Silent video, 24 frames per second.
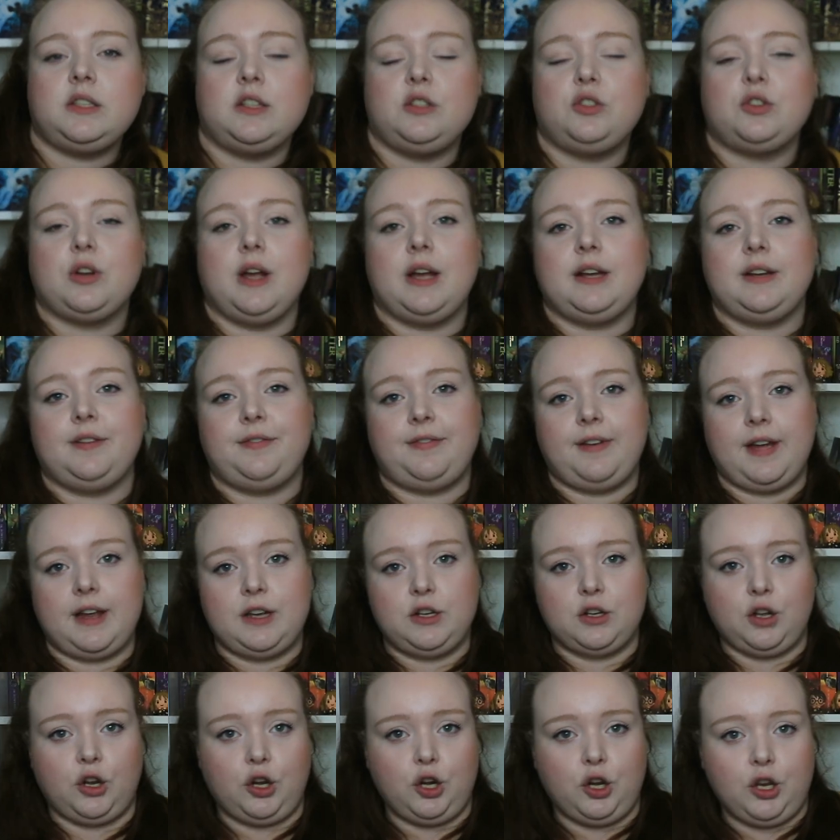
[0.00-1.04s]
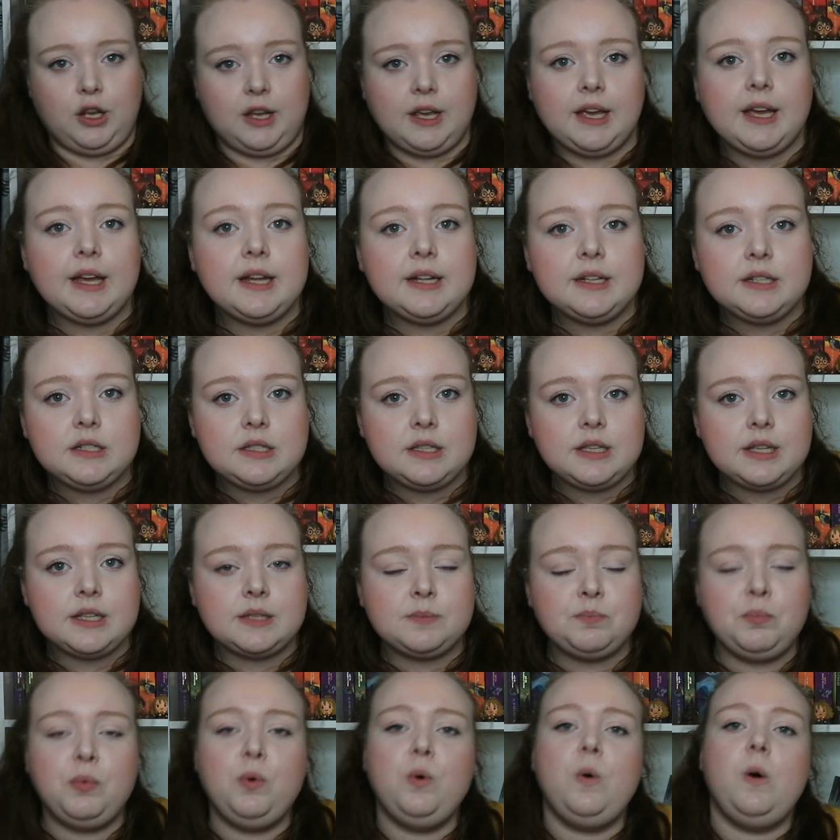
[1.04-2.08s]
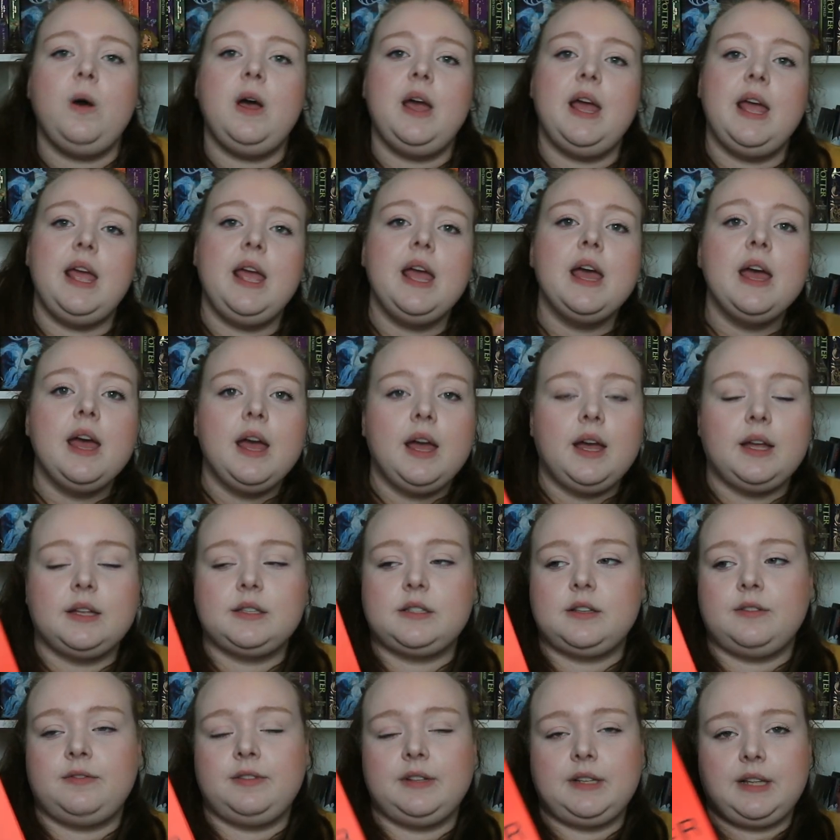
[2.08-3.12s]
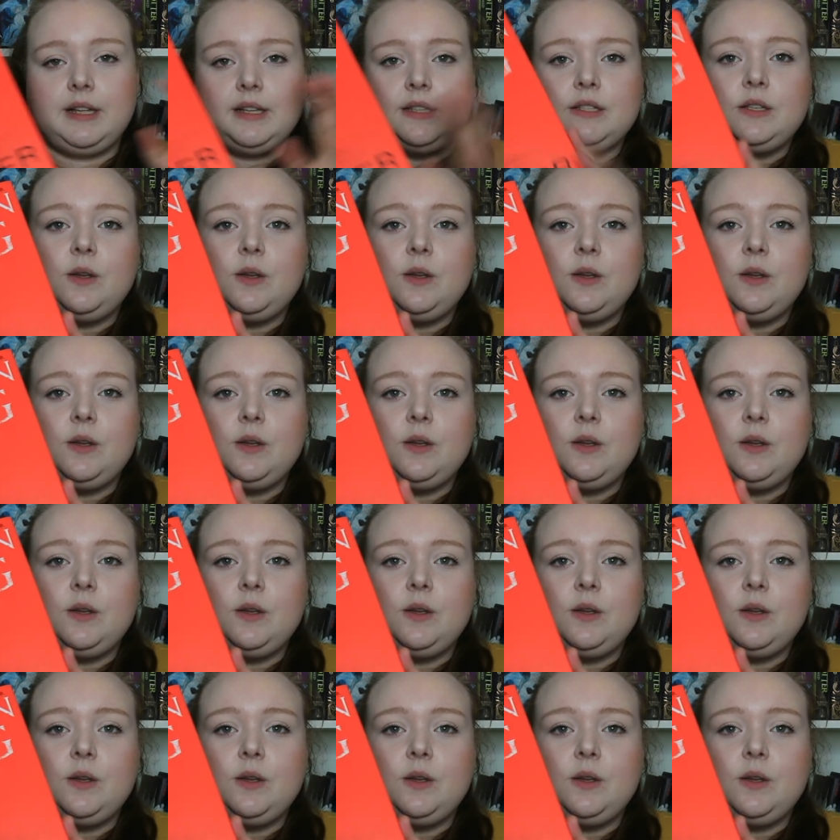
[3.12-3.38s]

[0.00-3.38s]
and trying to find out who killed this boy and stuff like that.